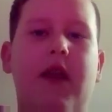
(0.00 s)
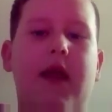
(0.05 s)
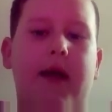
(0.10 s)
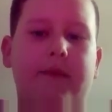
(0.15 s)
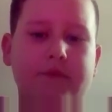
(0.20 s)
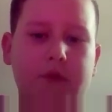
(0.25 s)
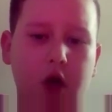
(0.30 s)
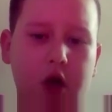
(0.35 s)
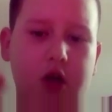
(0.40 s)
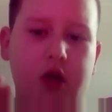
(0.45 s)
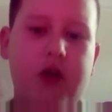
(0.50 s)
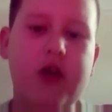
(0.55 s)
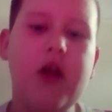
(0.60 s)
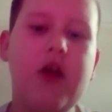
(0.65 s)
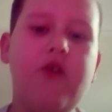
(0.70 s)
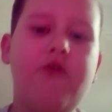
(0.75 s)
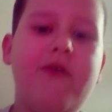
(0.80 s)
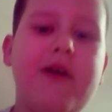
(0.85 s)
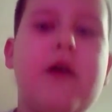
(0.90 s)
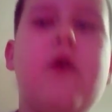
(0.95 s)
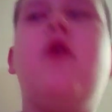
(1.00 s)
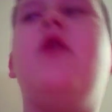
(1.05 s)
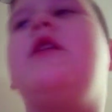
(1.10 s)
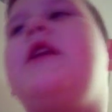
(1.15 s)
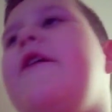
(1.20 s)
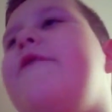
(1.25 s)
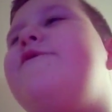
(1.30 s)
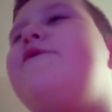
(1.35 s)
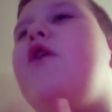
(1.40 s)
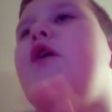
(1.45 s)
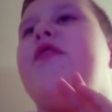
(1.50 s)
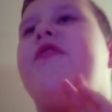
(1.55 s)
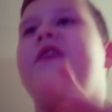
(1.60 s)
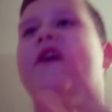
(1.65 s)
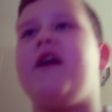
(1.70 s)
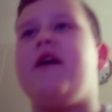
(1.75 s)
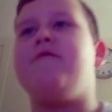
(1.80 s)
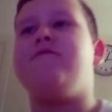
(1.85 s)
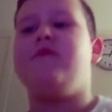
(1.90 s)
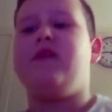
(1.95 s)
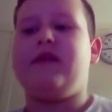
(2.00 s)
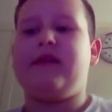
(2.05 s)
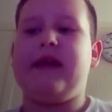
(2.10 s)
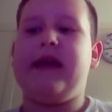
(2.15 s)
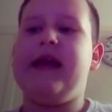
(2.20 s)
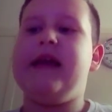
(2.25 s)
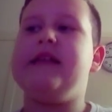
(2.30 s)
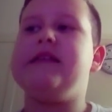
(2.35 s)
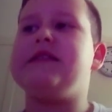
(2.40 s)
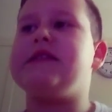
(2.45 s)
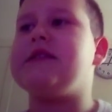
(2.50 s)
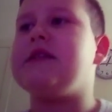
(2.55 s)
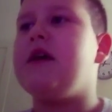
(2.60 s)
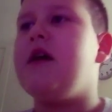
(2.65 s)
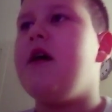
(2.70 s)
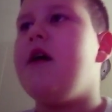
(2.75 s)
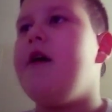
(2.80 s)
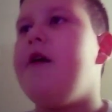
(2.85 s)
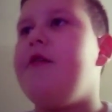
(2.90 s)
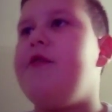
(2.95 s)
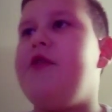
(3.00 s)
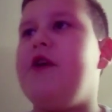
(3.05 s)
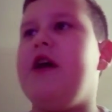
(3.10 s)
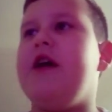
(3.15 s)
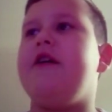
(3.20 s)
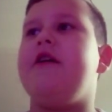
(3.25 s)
I'm gonna record it for 30 minutes. 40